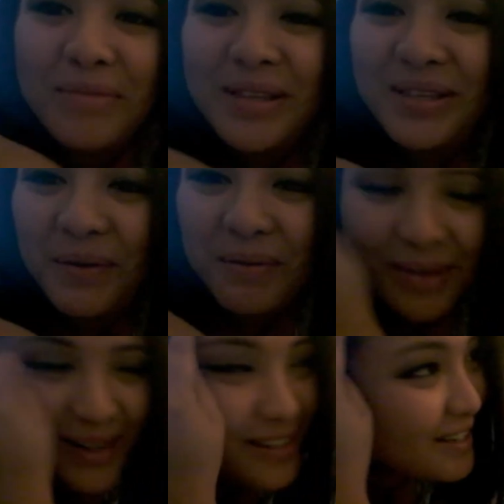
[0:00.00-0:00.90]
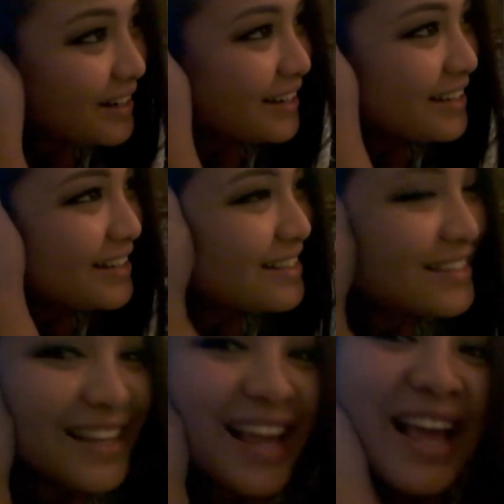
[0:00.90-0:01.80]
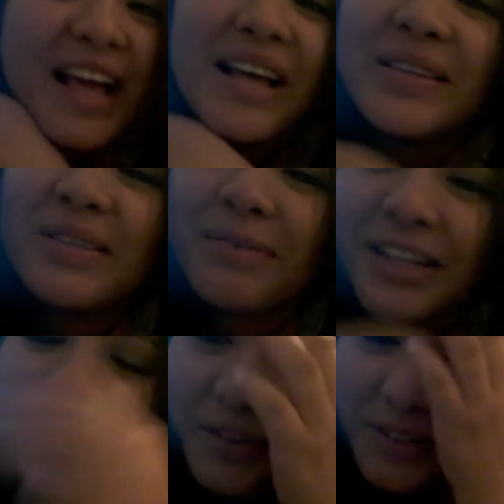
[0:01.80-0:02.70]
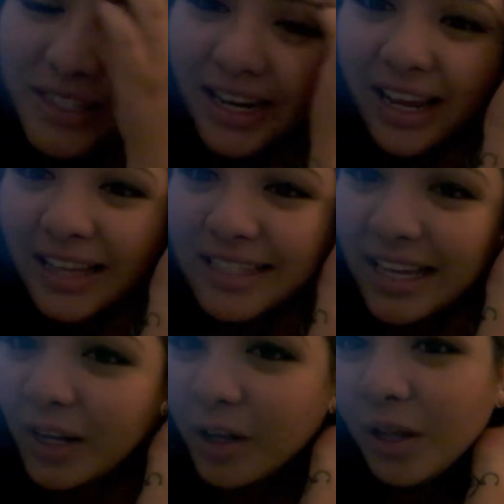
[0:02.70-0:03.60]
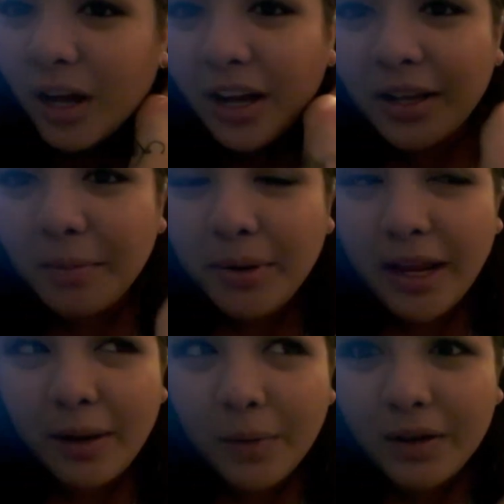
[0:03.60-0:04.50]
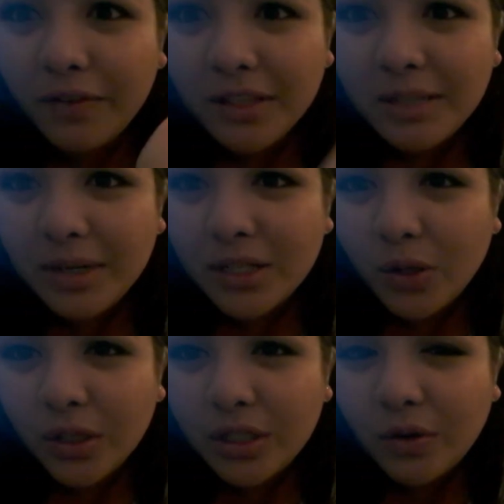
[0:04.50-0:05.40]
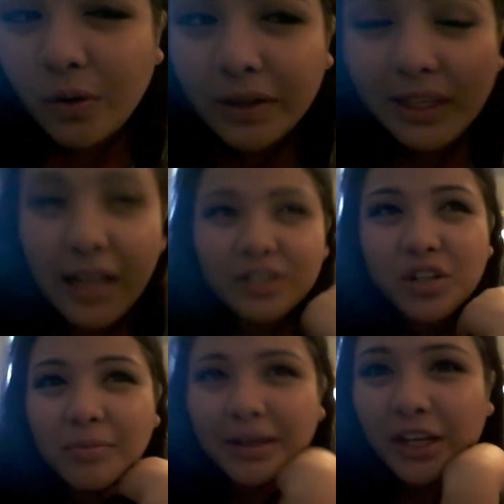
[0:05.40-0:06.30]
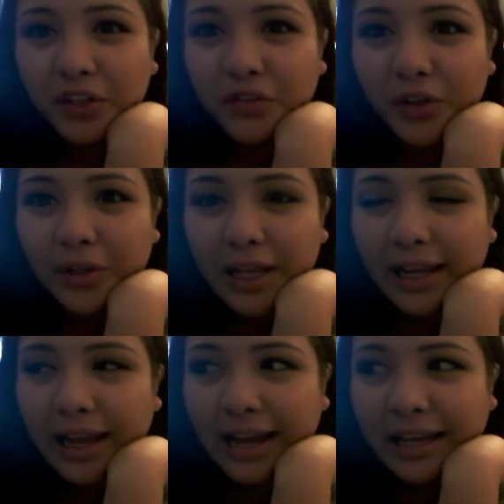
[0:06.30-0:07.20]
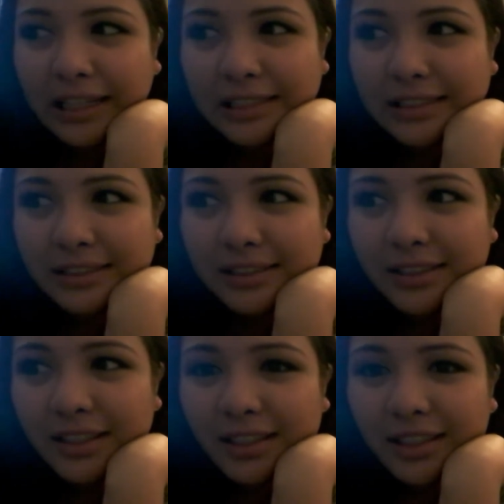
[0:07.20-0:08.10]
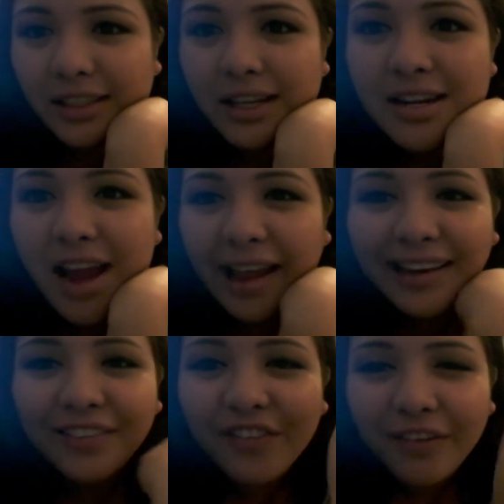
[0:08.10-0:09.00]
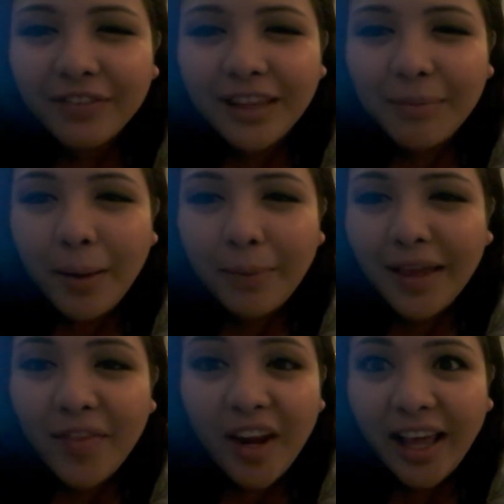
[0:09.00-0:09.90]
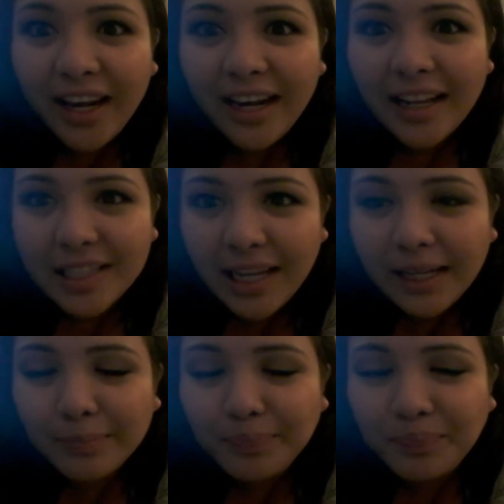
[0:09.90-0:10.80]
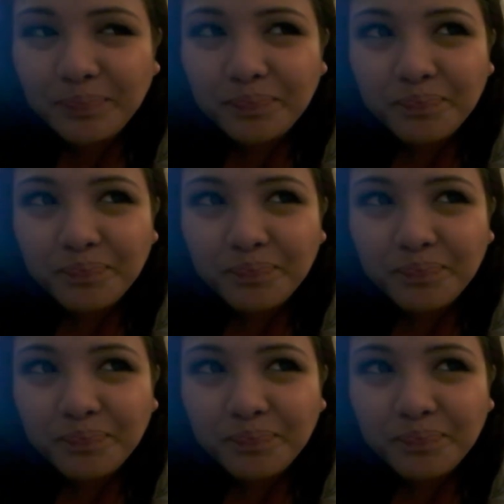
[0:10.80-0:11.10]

I'm so embarrassed, you guys. So my interview was today at 10 o'clock, but I went 15 minutes early. So I think I started my interview like at 9.50 maybe, and then it ended at 10.